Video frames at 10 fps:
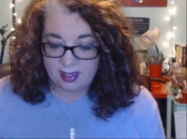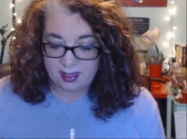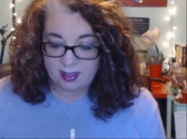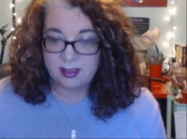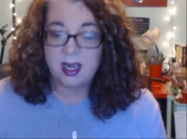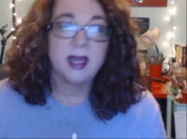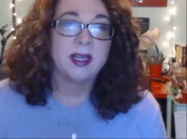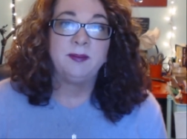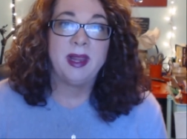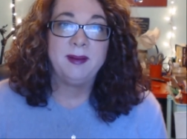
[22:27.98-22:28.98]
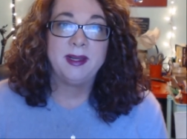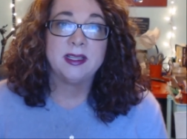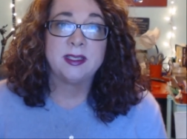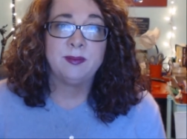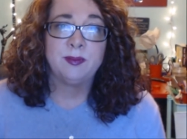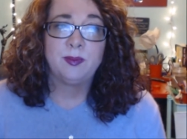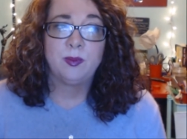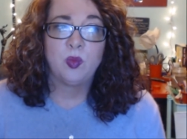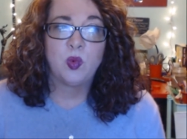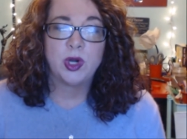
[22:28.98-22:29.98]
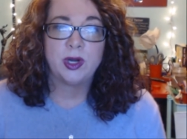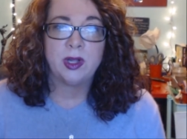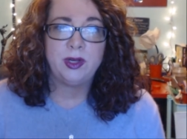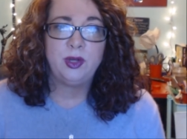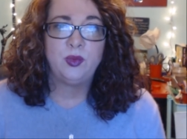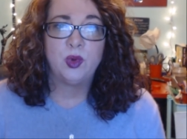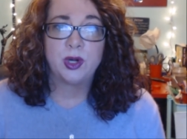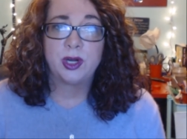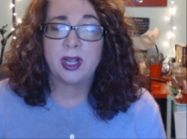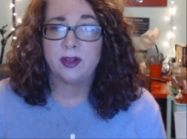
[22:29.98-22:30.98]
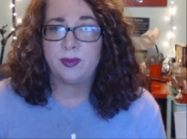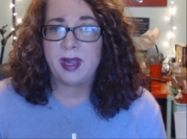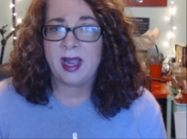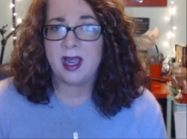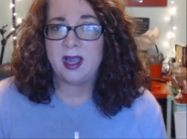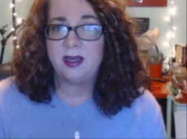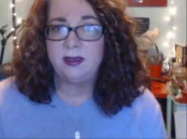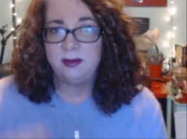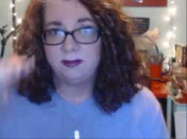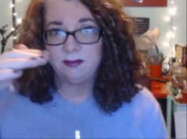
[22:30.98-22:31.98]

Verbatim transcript: and I could maybe get some water, a new watercolor pad,